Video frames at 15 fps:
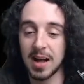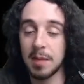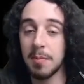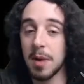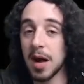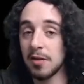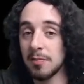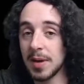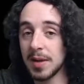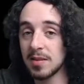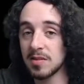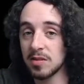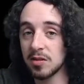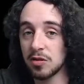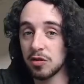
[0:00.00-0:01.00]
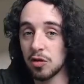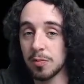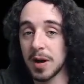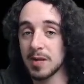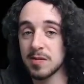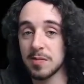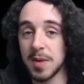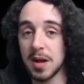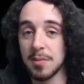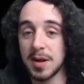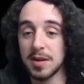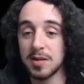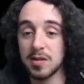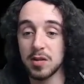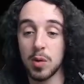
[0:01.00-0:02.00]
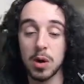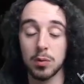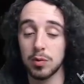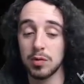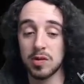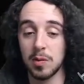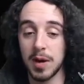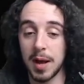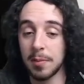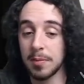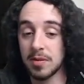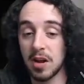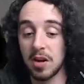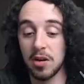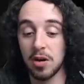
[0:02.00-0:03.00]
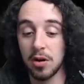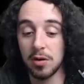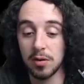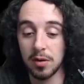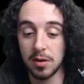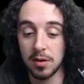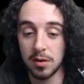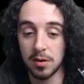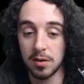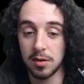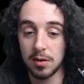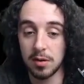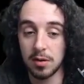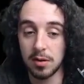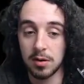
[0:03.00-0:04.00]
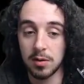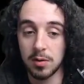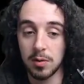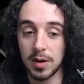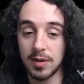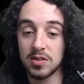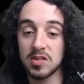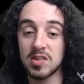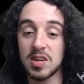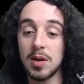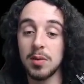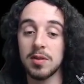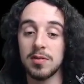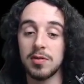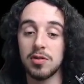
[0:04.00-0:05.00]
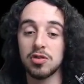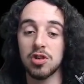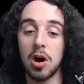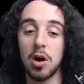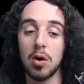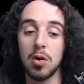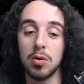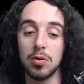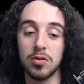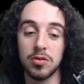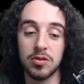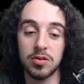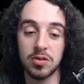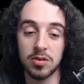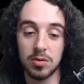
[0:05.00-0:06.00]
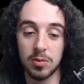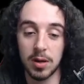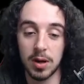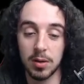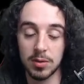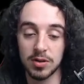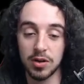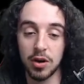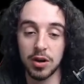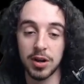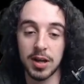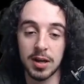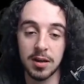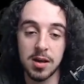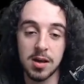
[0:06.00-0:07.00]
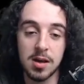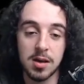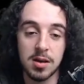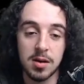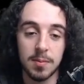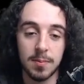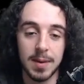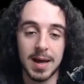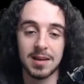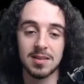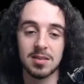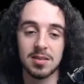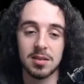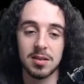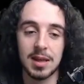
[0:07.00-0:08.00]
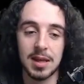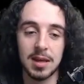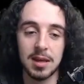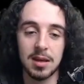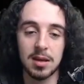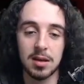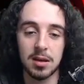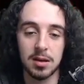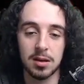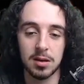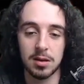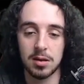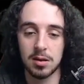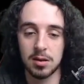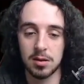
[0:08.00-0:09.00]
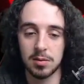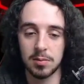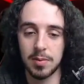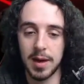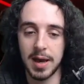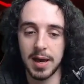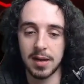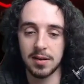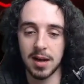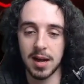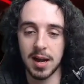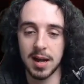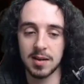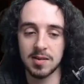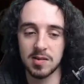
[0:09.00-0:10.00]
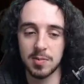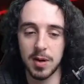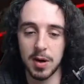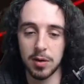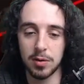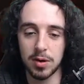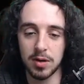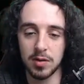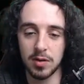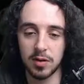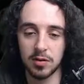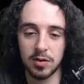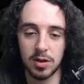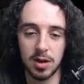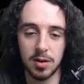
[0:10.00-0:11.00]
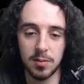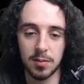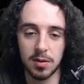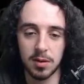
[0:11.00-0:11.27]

I might have made this into two parts. I might have made it into one. We'll see what happens. I don't know. We have to see what the future holds. We are returning back to the bay. Data access by authorized venture. Yep.